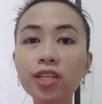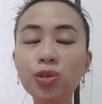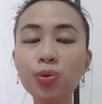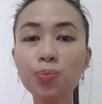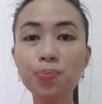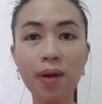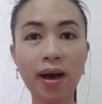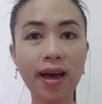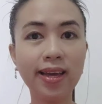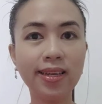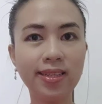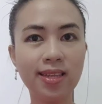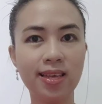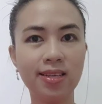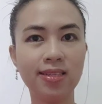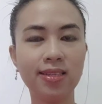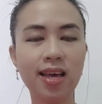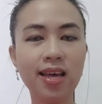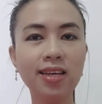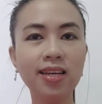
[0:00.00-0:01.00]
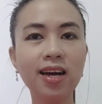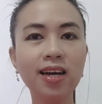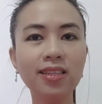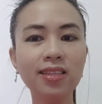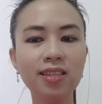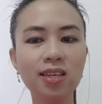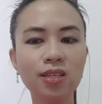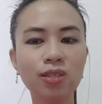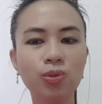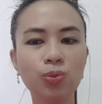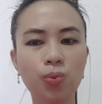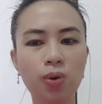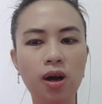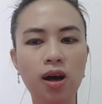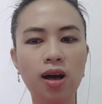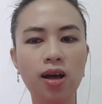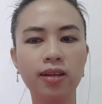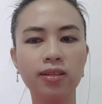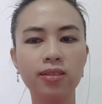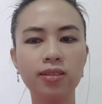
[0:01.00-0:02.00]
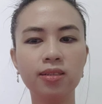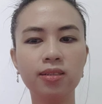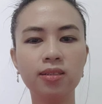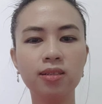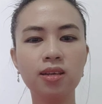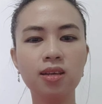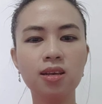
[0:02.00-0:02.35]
you buy this? I got this one